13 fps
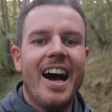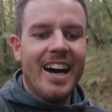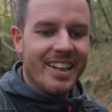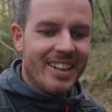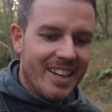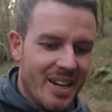
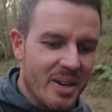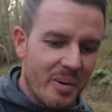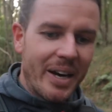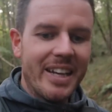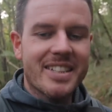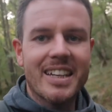And it
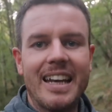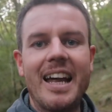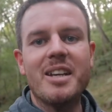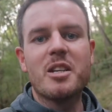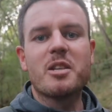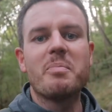went into
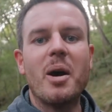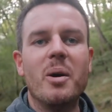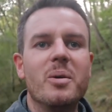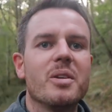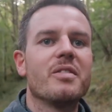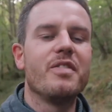land
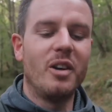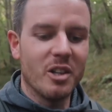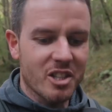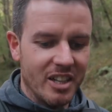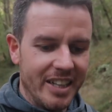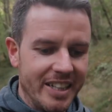mode.
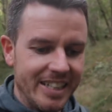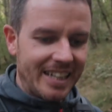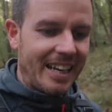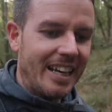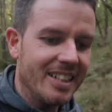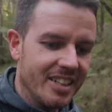Unfortunately, it
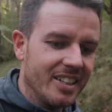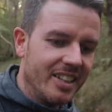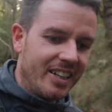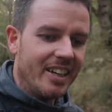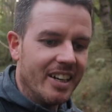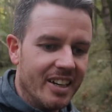didn't land on
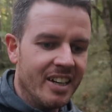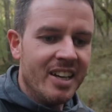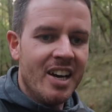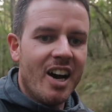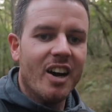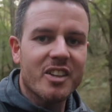
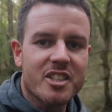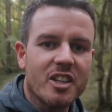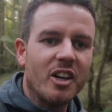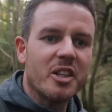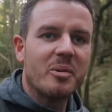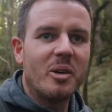the
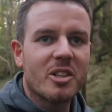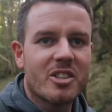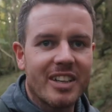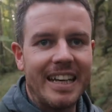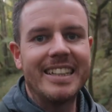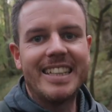side of the
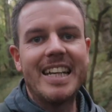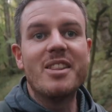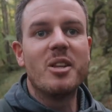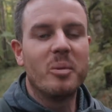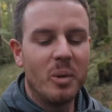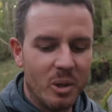water, it landed
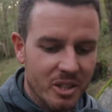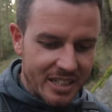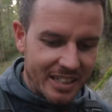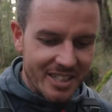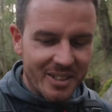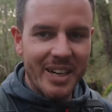in the
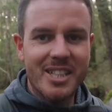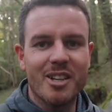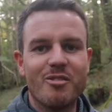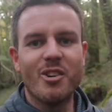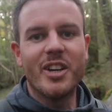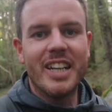water. So I had
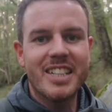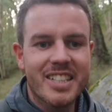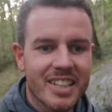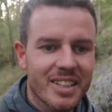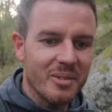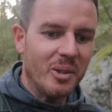to run
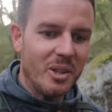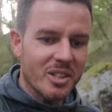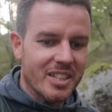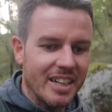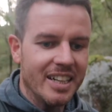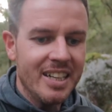into the
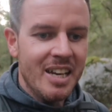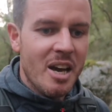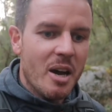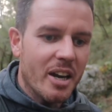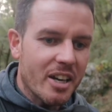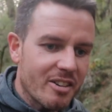water
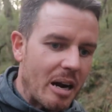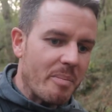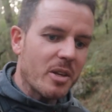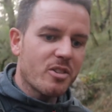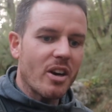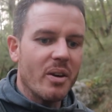and
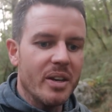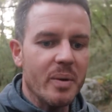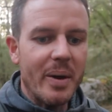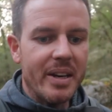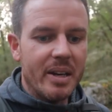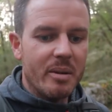grab the drone.
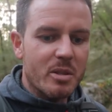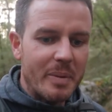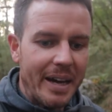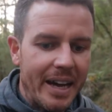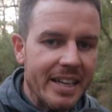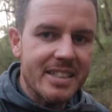It was
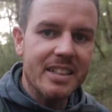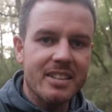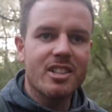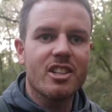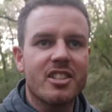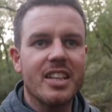about 8
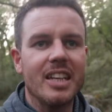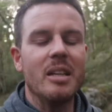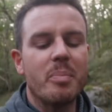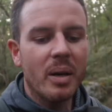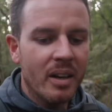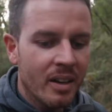inches deep.